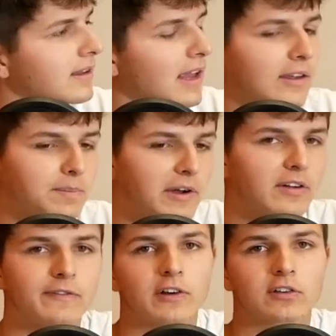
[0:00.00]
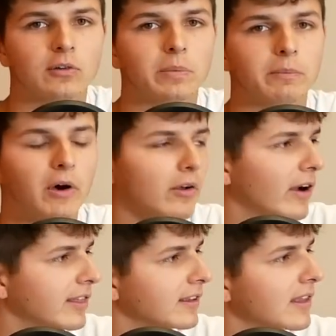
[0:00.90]
Yeah, especially for a supermoto,
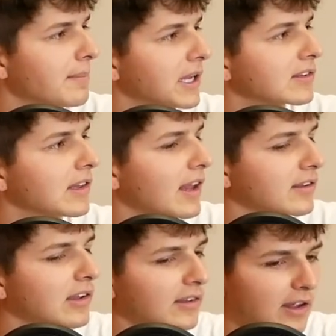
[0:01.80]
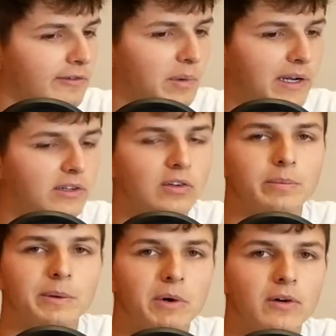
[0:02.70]
I think that makes a lot of sense. I've ridden
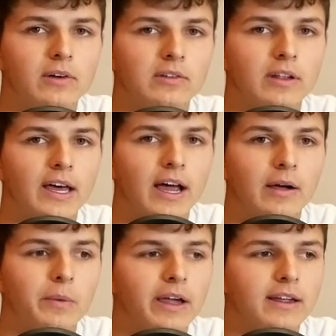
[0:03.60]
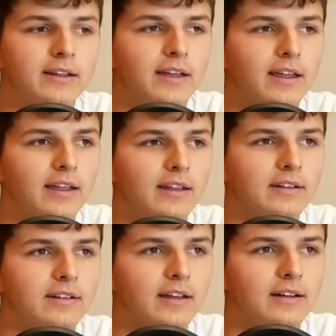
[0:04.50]
supermotos on the highway,
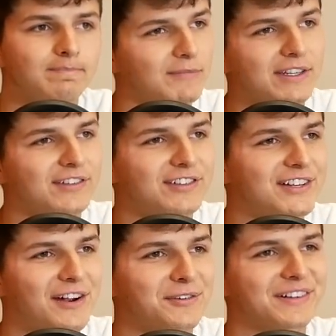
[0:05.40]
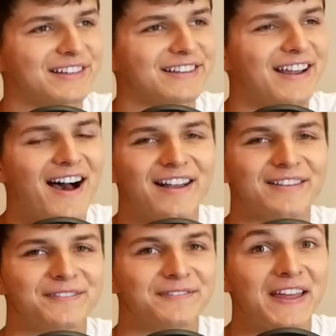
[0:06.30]
and it's generally
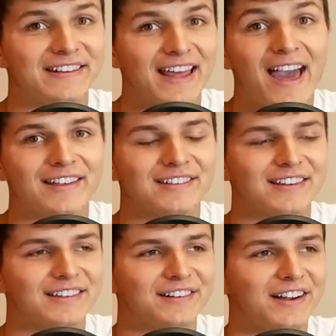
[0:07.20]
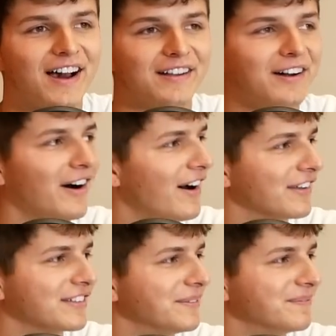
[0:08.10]
not fantastic. They're not
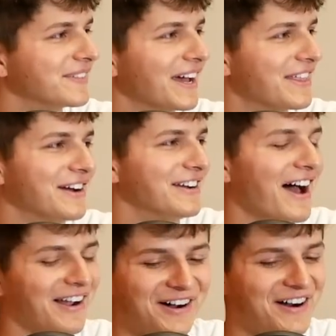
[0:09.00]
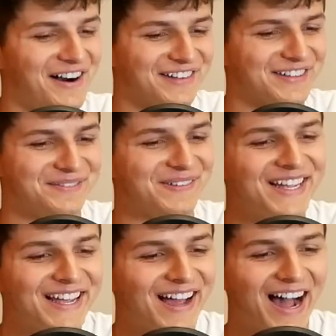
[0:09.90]
awesome. Yeah, they're not awesome
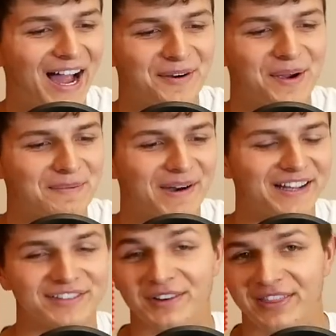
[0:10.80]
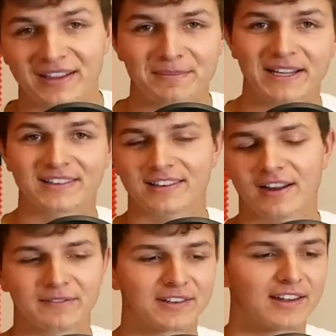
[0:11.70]
highway bikes, so I think it makes a
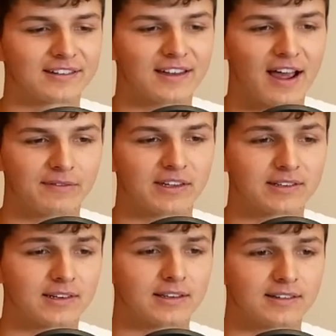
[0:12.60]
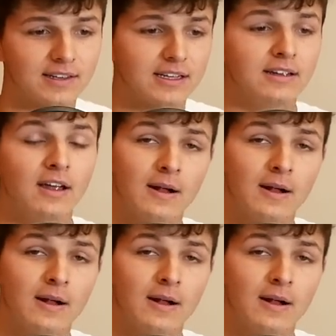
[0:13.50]
ton of sense to have this in the city.